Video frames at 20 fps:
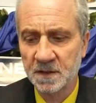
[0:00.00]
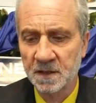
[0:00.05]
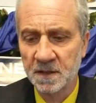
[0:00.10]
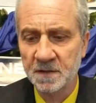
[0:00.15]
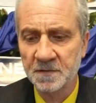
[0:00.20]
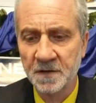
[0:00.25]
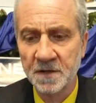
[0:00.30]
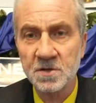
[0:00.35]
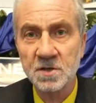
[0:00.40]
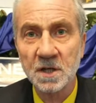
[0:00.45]

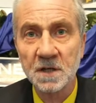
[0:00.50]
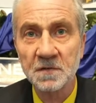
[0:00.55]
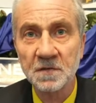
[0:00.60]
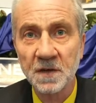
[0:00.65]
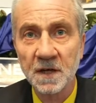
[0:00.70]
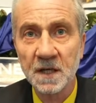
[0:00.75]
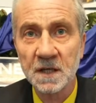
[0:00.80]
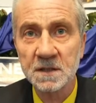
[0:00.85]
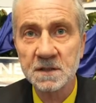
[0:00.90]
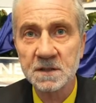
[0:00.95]
invention
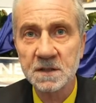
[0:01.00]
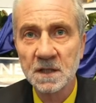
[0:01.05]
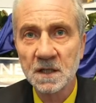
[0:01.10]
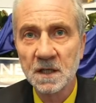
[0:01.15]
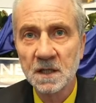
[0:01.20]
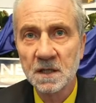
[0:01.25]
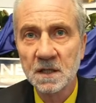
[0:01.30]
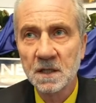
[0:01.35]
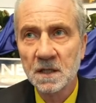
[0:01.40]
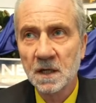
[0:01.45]
fairs.
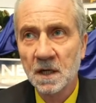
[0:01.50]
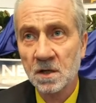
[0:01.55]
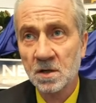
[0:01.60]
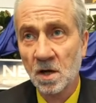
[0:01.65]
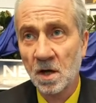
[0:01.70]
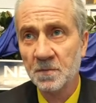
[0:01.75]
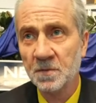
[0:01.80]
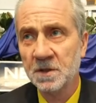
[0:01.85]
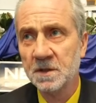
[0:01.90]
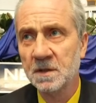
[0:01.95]
Mm-hmm. A
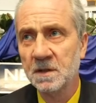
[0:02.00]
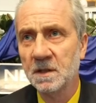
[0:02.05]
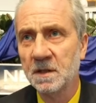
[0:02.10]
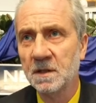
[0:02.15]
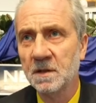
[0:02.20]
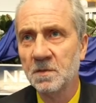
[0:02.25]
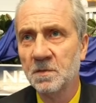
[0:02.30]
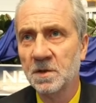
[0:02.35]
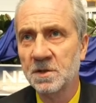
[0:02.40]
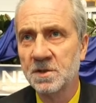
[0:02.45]

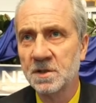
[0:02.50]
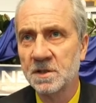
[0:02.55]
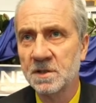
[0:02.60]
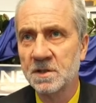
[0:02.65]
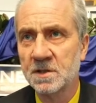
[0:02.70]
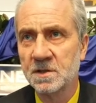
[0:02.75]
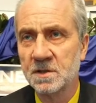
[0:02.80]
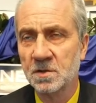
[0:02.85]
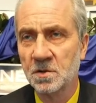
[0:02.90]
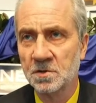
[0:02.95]
committee which
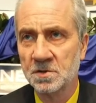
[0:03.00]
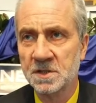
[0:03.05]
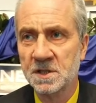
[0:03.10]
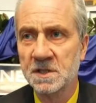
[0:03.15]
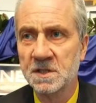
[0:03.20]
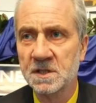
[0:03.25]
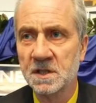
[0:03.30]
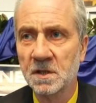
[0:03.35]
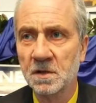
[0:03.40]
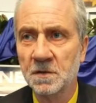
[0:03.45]
is
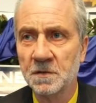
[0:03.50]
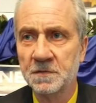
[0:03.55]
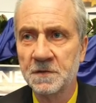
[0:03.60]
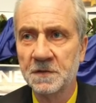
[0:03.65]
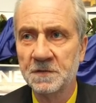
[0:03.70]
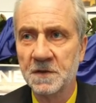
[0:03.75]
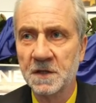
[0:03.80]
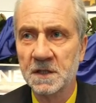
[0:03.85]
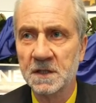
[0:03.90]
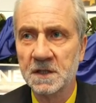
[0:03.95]
consisting of
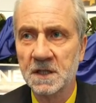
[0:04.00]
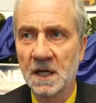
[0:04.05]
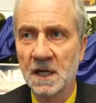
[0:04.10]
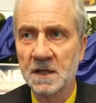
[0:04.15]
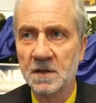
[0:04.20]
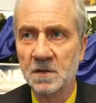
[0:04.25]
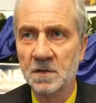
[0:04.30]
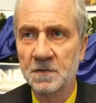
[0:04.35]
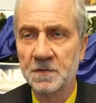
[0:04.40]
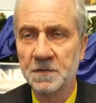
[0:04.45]
different
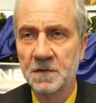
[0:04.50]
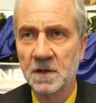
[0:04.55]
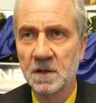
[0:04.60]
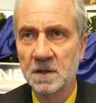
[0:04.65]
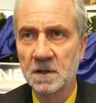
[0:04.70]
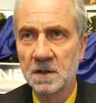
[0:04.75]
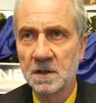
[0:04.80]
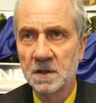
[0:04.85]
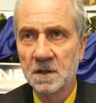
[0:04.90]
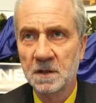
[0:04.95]
kind of
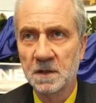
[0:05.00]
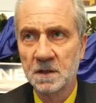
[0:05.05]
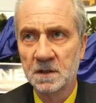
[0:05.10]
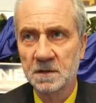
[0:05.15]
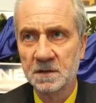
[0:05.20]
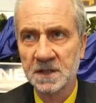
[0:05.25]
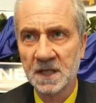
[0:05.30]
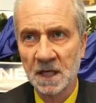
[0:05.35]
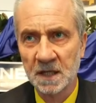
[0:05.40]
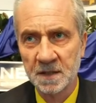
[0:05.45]

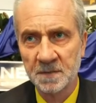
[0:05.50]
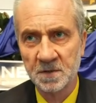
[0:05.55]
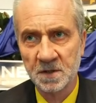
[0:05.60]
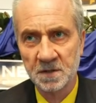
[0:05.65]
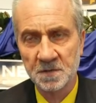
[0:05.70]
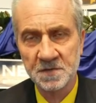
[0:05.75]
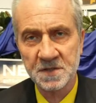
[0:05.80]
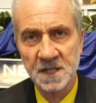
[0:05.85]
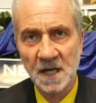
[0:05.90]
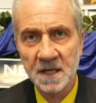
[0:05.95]
caliber
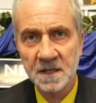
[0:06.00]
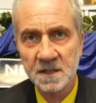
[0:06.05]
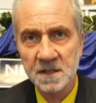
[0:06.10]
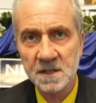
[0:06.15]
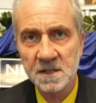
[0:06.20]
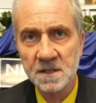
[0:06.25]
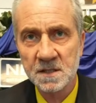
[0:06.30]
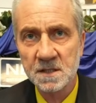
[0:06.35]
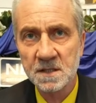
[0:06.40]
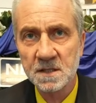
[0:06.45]
of
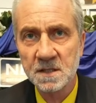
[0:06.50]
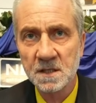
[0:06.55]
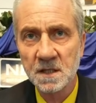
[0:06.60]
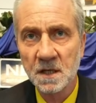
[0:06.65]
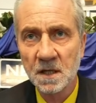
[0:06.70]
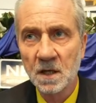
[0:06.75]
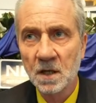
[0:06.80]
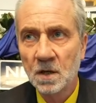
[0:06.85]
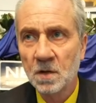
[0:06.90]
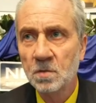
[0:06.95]
scientists
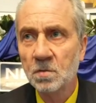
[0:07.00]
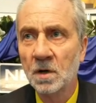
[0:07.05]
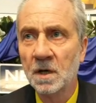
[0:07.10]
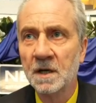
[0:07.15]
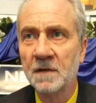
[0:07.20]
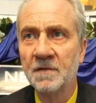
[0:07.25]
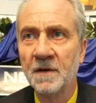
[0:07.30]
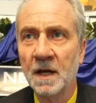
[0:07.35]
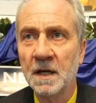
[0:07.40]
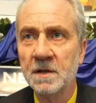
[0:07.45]
who are
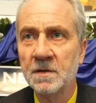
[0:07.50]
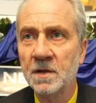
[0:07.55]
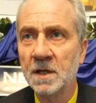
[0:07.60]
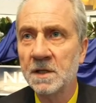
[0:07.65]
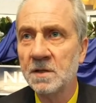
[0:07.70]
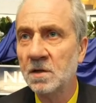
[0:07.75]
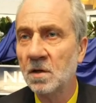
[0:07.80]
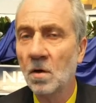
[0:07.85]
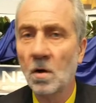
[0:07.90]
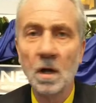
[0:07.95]

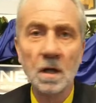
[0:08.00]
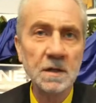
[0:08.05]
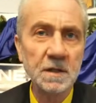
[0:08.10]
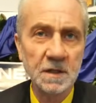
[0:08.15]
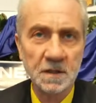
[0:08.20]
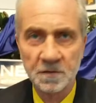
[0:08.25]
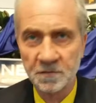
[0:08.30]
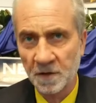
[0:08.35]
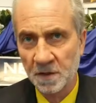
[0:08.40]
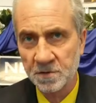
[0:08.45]
evaluating all the
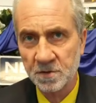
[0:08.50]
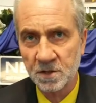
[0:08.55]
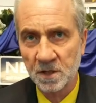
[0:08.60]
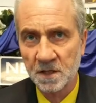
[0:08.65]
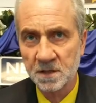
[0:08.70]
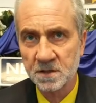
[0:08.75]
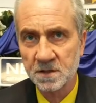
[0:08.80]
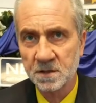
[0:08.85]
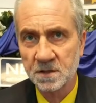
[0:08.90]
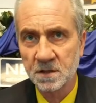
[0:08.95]

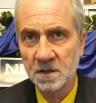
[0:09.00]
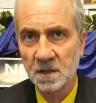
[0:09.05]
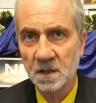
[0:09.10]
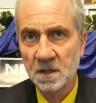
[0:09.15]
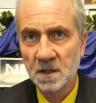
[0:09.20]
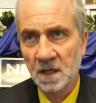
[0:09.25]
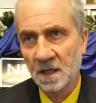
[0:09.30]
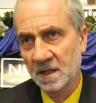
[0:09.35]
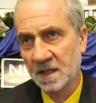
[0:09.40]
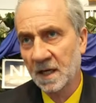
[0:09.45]
inventions.
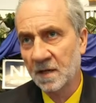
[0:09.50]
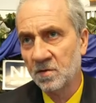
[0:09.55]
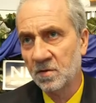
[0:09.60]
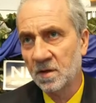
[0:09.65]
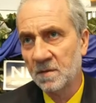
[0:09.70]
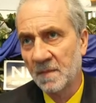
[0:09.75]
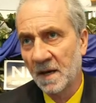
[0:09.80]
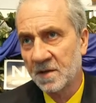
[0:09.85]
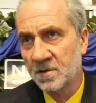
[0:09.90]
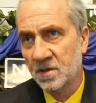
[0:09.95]
And can you
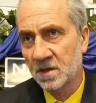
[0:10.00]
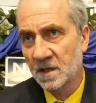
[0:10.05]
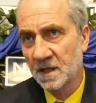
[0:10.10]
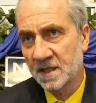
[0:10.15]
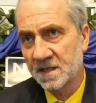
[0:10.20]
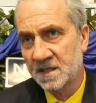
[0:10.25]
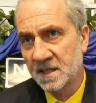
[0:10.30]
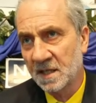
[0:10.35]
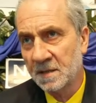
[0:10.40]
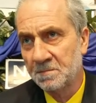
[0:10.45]
imagine,
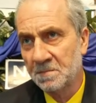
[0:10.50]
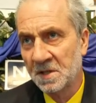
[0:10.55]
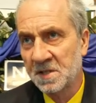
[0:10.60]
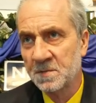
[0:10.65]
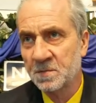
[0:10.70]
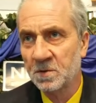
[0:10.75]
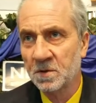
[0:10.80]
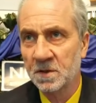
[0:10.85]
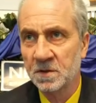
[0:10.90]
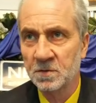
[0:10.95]
let's say in
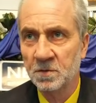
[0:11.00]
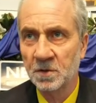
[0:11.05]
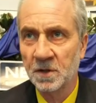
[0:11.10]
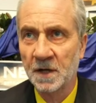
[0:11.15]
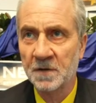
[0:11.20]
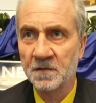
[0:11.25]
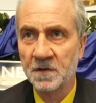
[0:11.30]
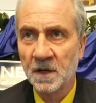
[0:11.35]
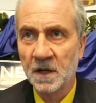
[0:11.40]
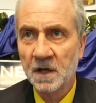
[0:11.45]
Pittsburgh you
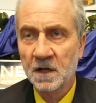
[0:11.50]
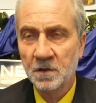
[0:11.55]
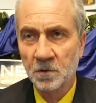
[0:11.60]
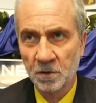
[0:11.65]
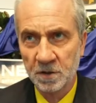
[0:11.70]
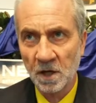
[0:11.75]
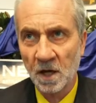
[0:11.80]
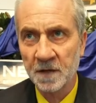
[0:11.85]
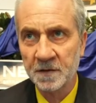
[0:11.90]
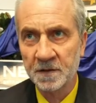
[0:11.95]
have
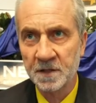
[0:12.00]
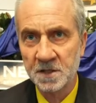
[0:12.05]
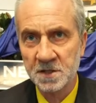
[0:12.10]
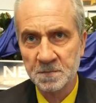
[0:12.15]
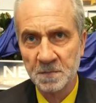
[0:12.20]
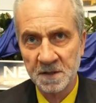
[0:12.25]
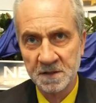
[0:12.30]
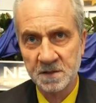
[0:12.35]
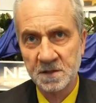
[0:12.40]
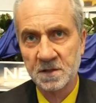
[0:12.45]
not hundreds
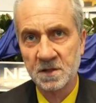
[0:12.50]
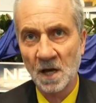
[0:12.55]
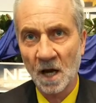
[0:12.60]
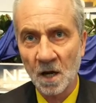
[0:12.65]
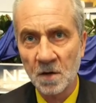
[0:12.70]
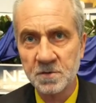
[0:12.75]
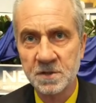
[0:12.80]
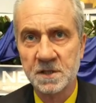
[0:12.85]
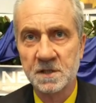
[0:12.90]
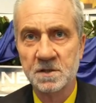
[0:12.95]
but
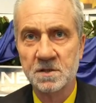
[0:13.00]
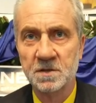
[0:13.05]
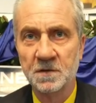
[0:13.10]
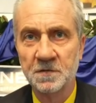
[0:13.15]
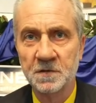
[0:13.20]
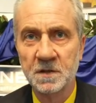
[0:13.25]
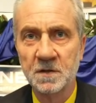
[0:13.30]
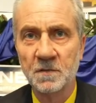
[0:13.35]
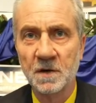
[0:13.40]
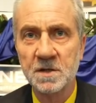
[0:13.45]
thousands
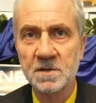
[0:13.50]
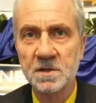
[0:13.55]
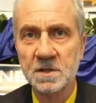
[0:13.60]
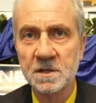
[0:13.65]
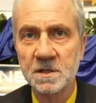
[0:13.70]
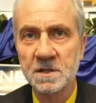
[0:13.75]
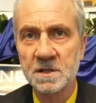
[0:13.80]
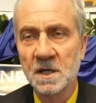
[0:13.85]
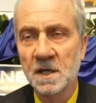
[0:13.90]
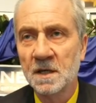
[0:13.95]
of
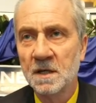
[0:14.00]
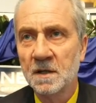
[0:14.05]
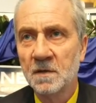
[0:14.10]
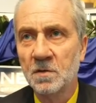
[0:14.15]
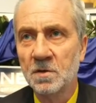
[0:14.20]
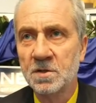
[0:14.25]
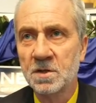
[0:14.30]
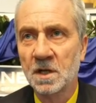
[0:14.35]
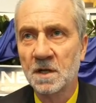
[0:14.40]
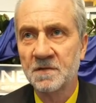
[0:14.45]
inventions
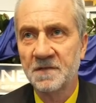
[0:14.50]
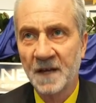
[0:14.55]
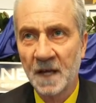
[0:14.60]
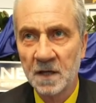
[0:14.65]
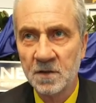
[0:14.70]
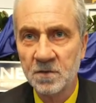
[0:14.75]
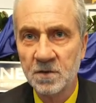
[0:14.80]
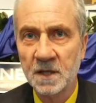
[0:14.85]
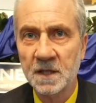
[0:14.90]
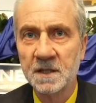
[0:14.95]
which are
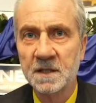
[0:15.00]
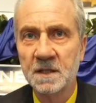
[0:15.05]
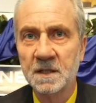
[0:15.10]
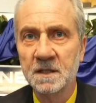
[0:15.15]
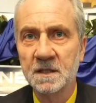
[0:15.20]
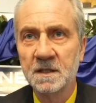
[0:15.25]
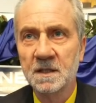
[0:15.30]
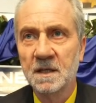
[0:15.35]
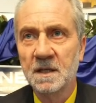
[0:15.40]
evaluated